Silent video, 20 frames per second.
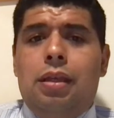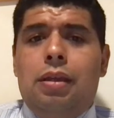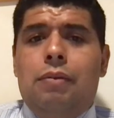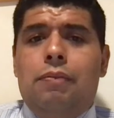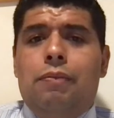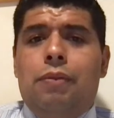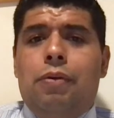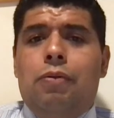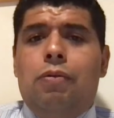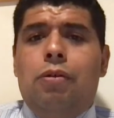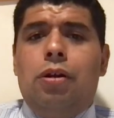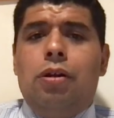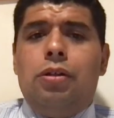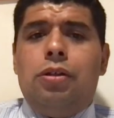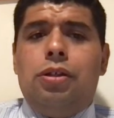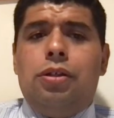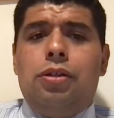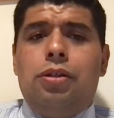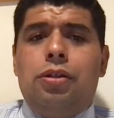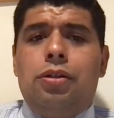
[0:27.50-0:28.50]
But what will
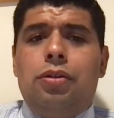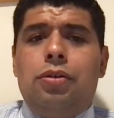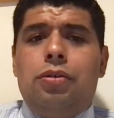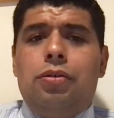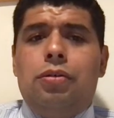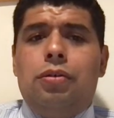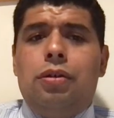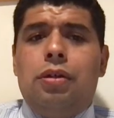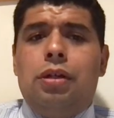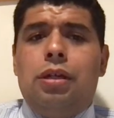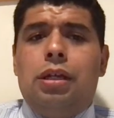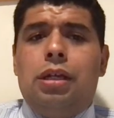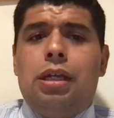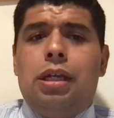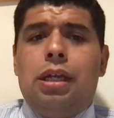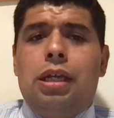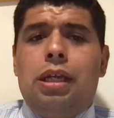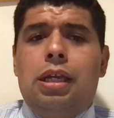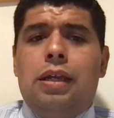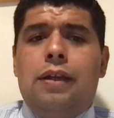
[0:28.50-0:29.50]
you do
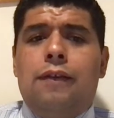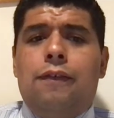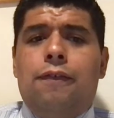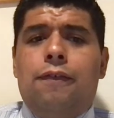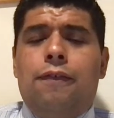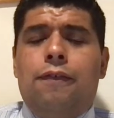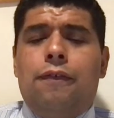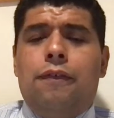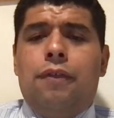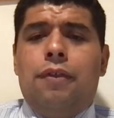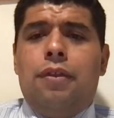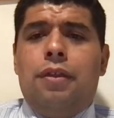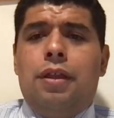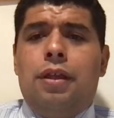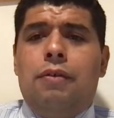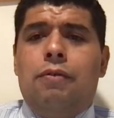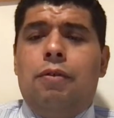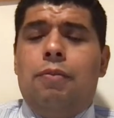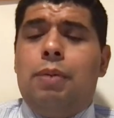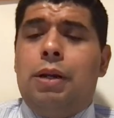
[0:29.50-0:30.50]
if the
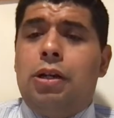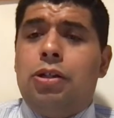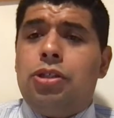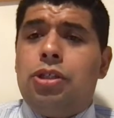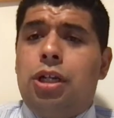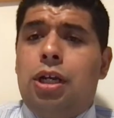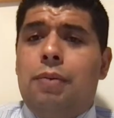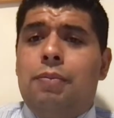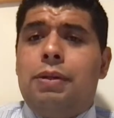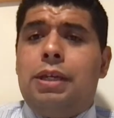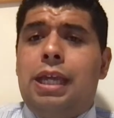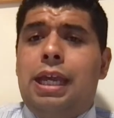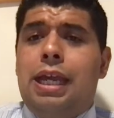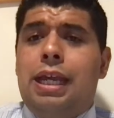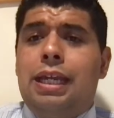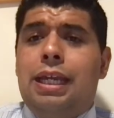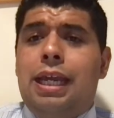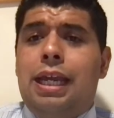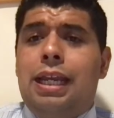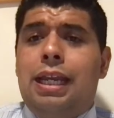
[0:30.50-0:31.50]
repair shop can't
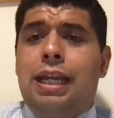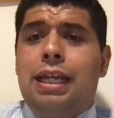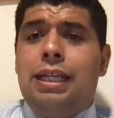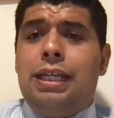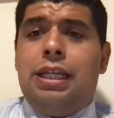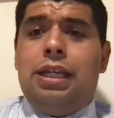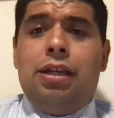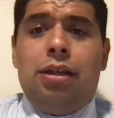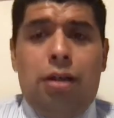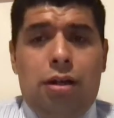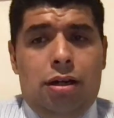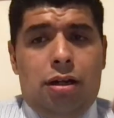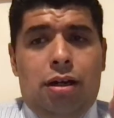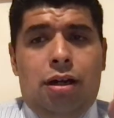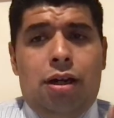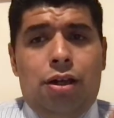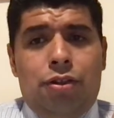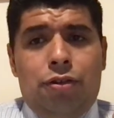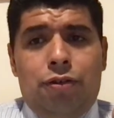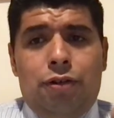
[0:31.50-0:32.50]
get any
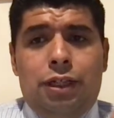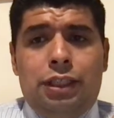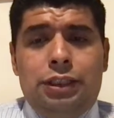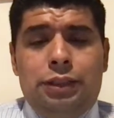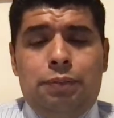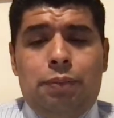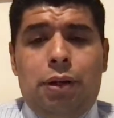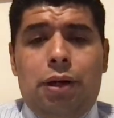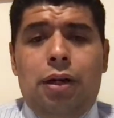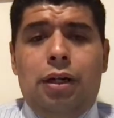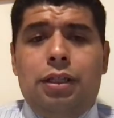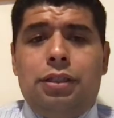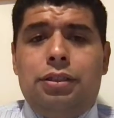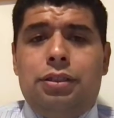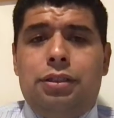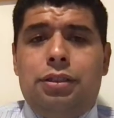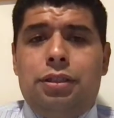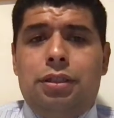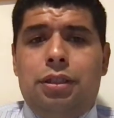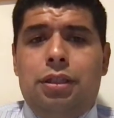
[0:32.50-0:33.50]
authorized
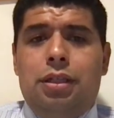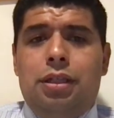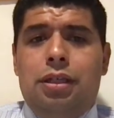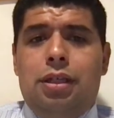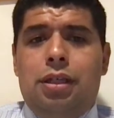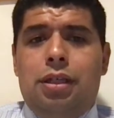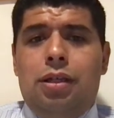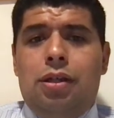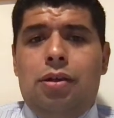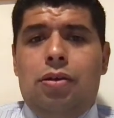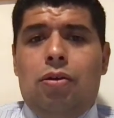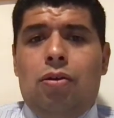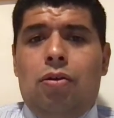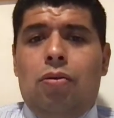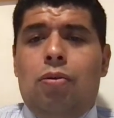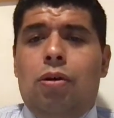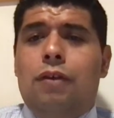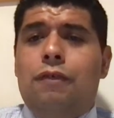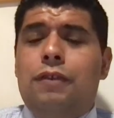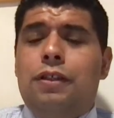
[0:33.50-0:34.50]
parts? Or
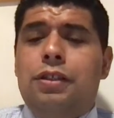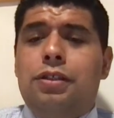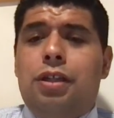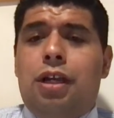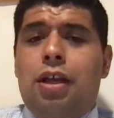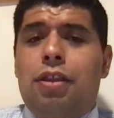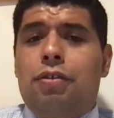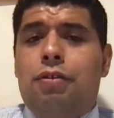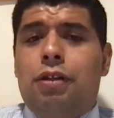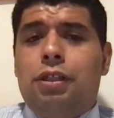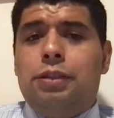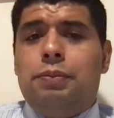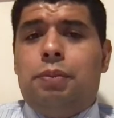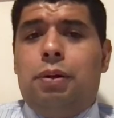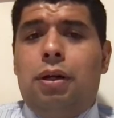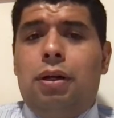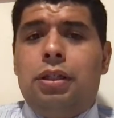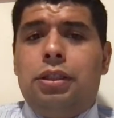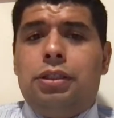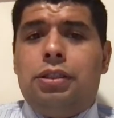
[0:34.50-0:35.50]
what if these authorized
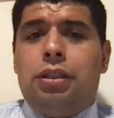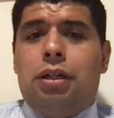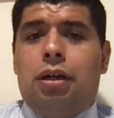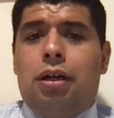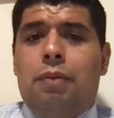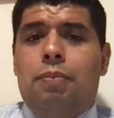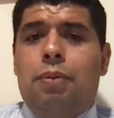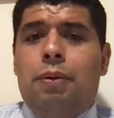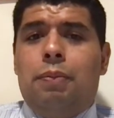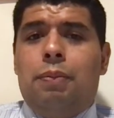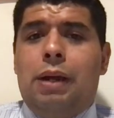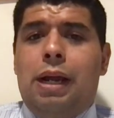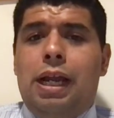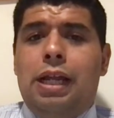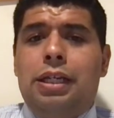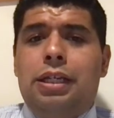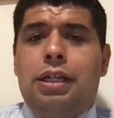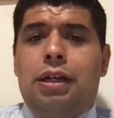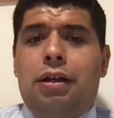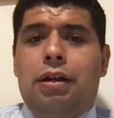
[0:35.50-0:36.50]
parts are
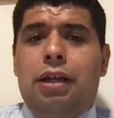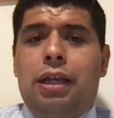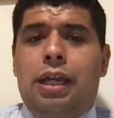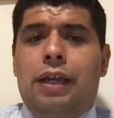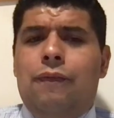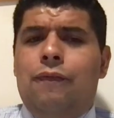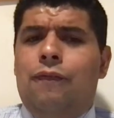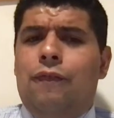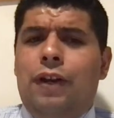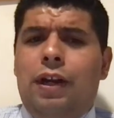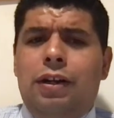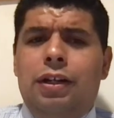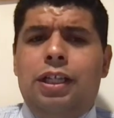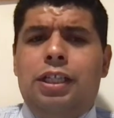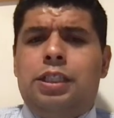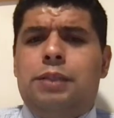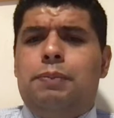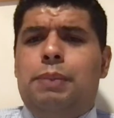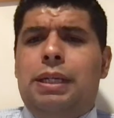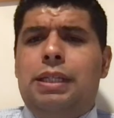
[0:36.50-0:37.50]
proprietary and very
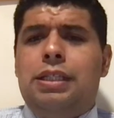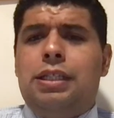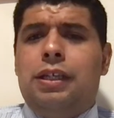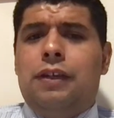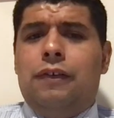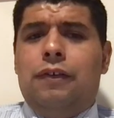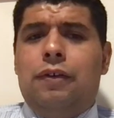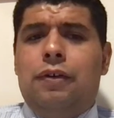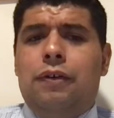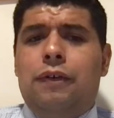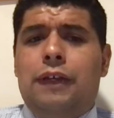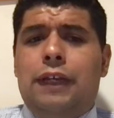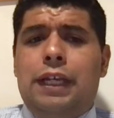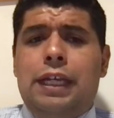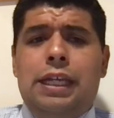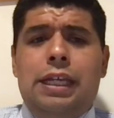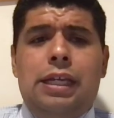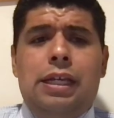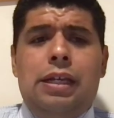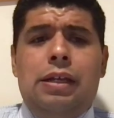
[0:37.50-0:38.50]
expensive?
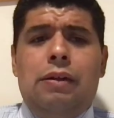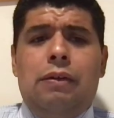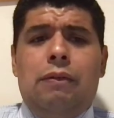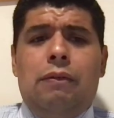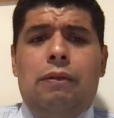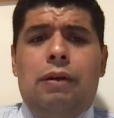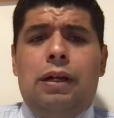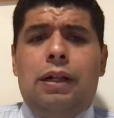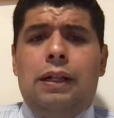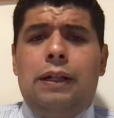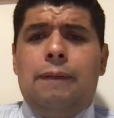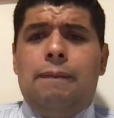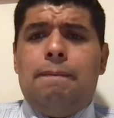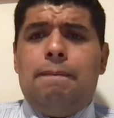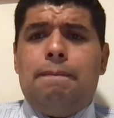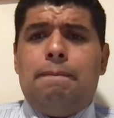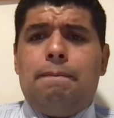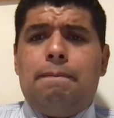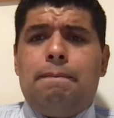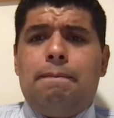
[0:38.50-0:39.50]
Well,
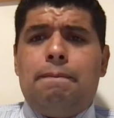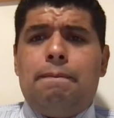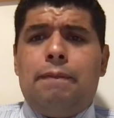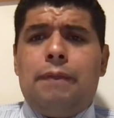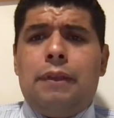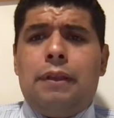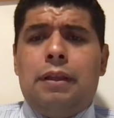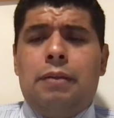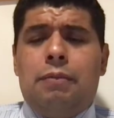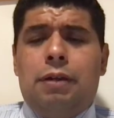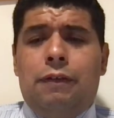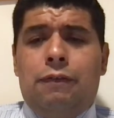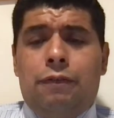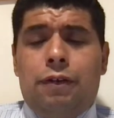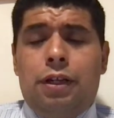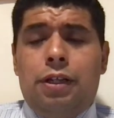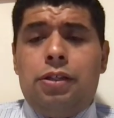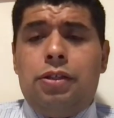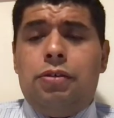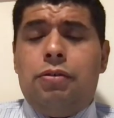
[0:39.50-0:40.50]
then, my
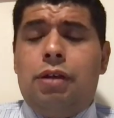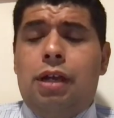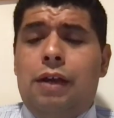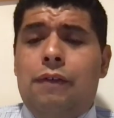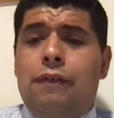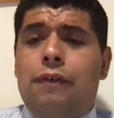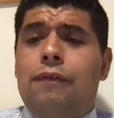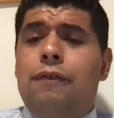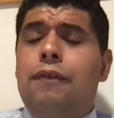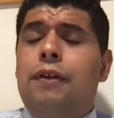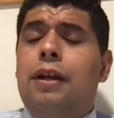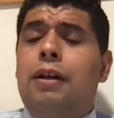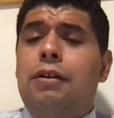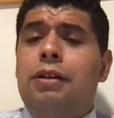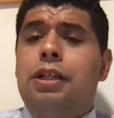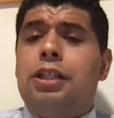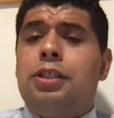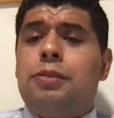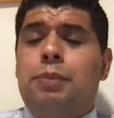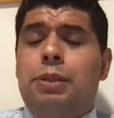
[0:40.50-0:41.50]
friend, you have a very
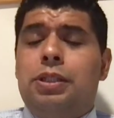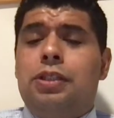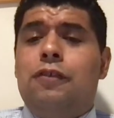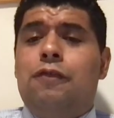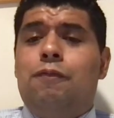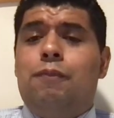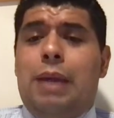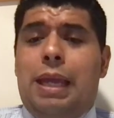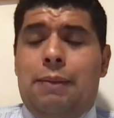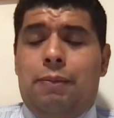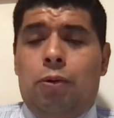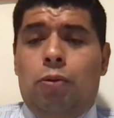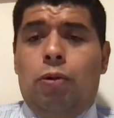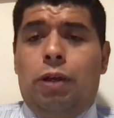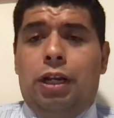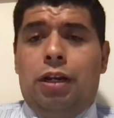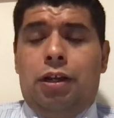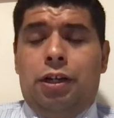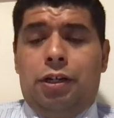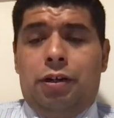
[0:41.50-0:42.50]
expensive
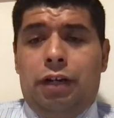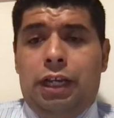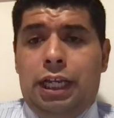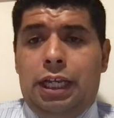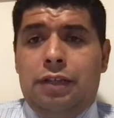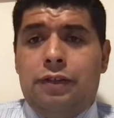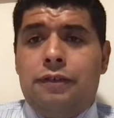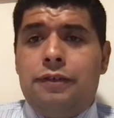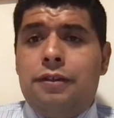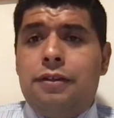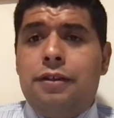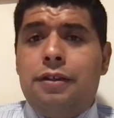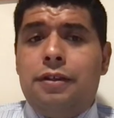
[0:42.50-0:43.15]
paperweight on your hands.